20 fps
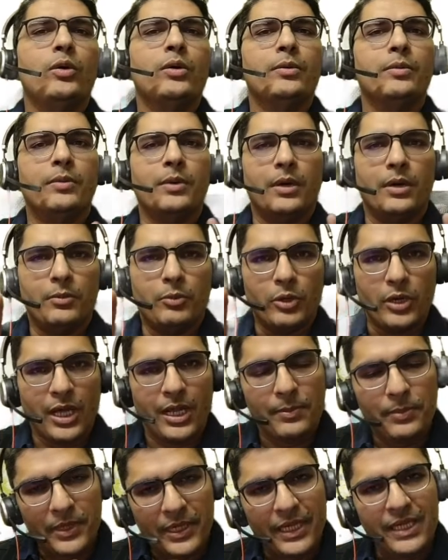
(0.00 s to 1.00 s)

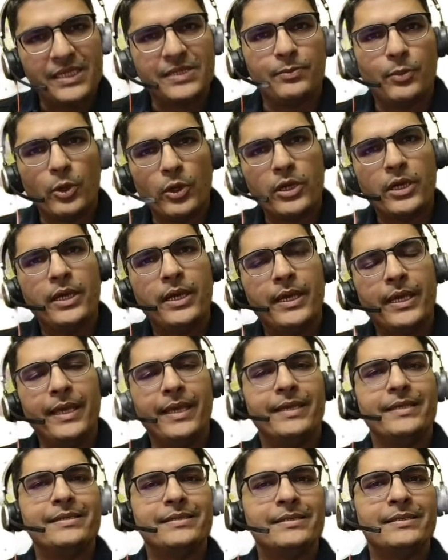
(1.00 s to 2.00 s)
Mrunal Patel's book
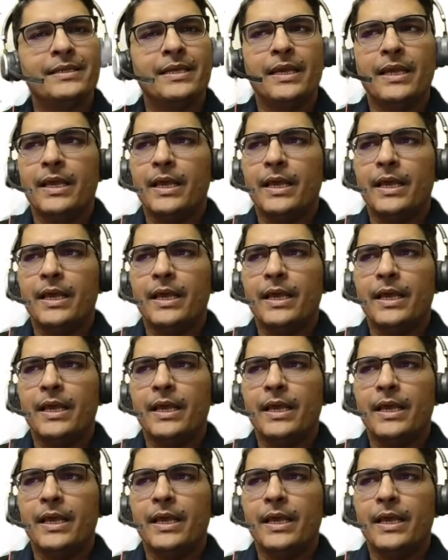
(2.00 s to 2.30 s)
is